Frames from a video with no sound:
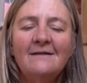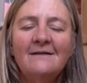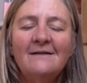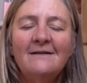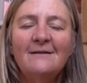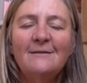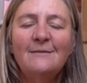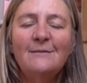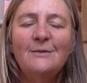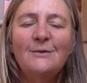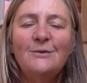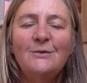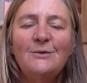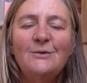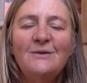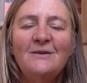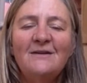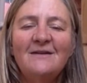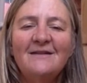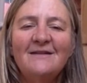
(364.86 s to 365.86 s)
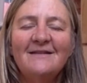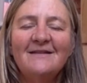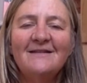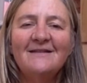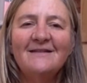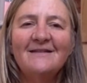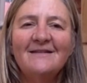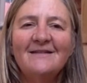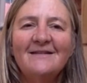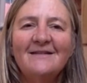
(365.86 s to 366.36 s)
the moon
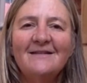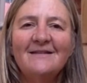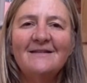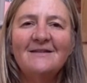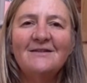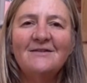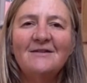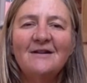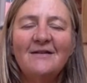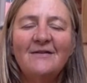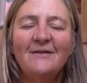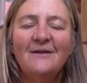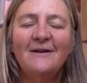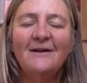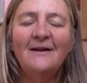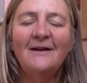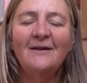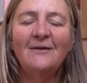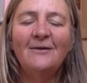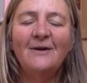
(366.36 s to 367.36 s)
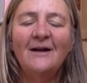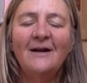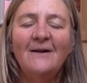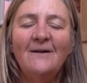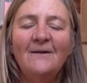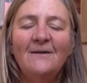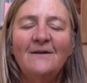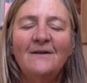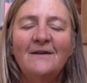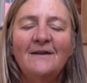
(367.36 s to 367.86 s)
travelling
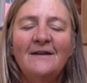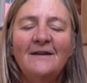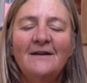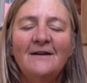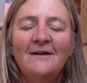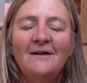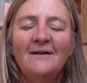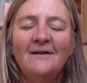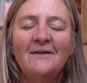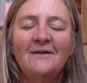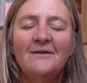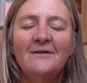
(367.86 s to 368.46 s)
around the earth